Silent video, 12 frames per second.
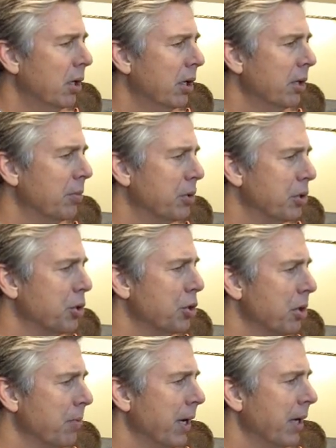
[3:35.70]
in a
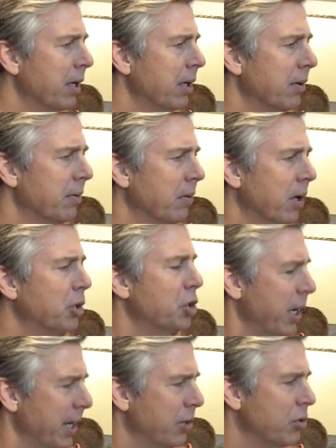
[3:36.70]
position to make a, a
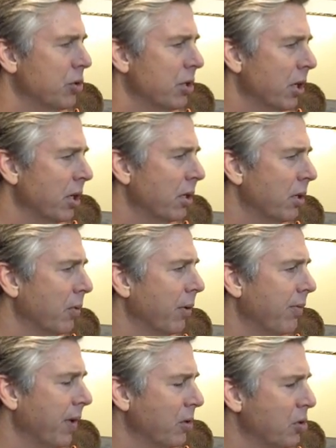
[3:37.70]
change, and uh,
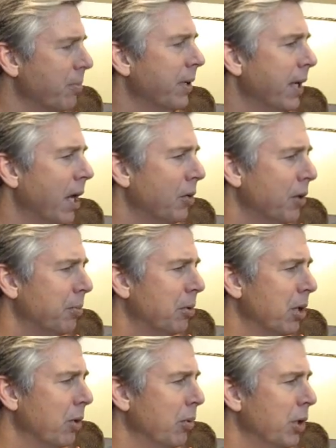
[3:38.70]
we found somebody in Al
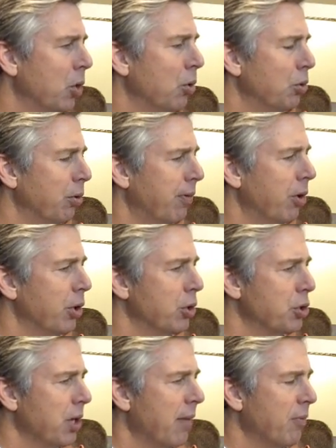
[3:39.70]
Nipper that we know will do a very
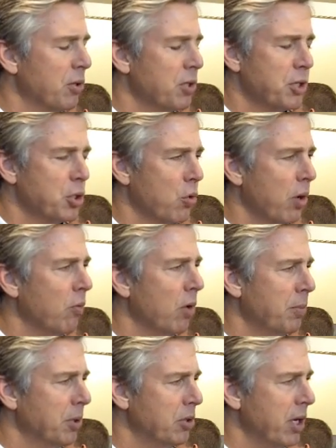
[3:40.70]
good job for us, has a great
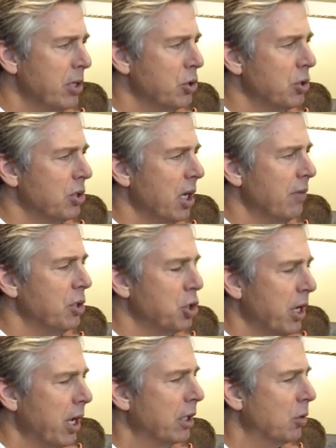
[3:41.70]
reputation. David
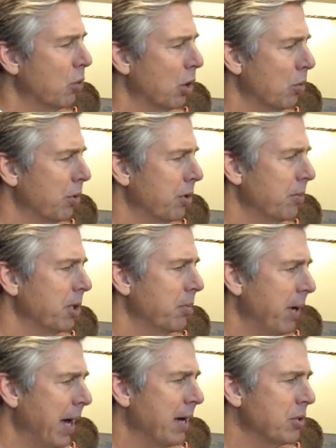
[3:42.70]
Chadd had worked with them in the
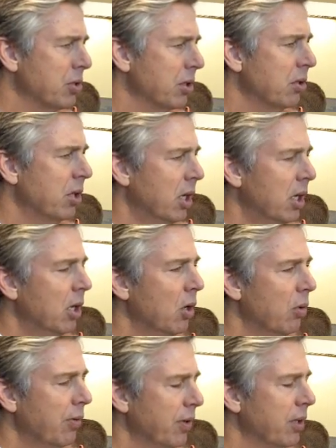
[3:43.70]
past,
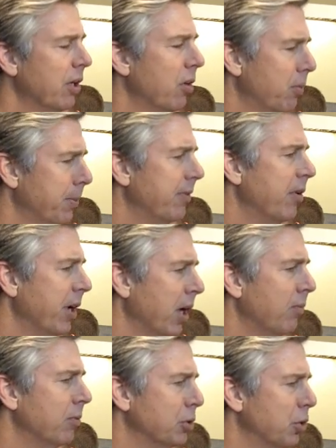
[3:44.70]
and we feel that it'll be very
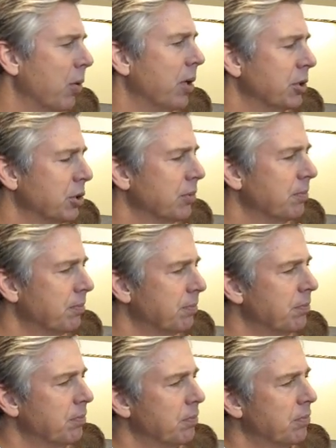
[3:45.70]
helpful to us.
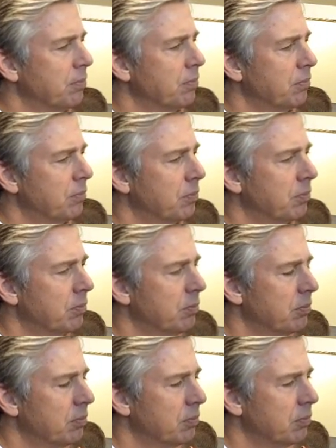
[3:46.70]
Two other questions,
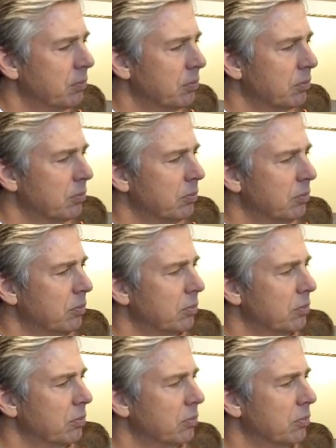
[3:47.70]
Dave Dombrowski.
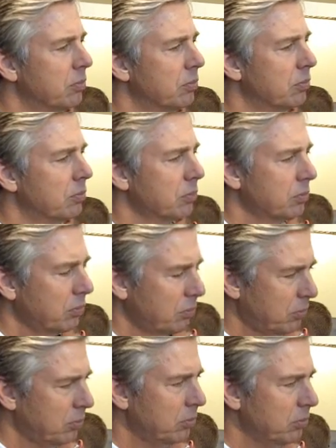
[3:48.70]
First, about the minor
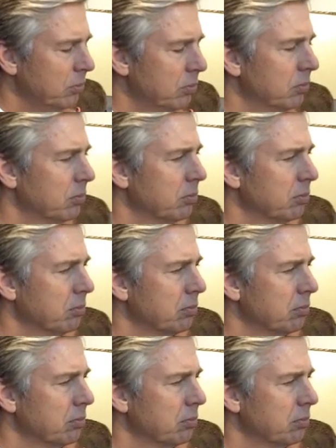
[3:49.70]
organization.